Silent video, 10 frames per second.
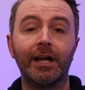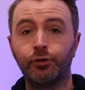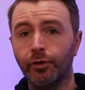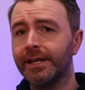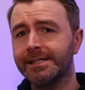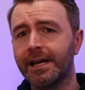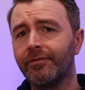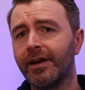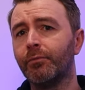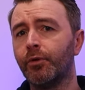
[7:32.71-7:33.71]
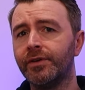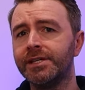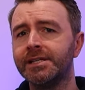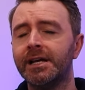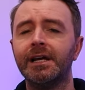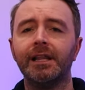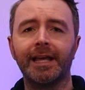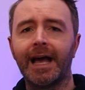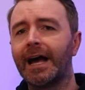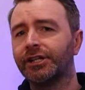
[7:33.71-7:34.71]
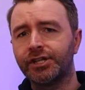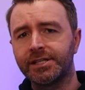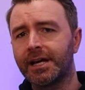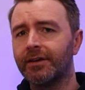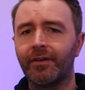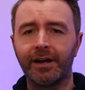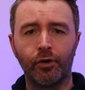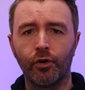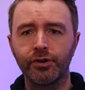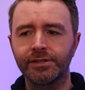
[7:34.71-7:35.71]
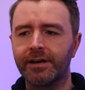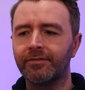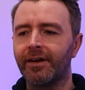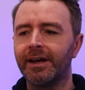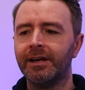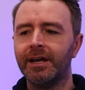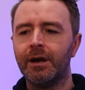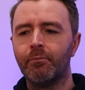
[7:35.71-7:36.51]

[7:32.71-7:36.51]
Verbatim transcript: I do like sci fi movies, like action sci fi and horror sci fi,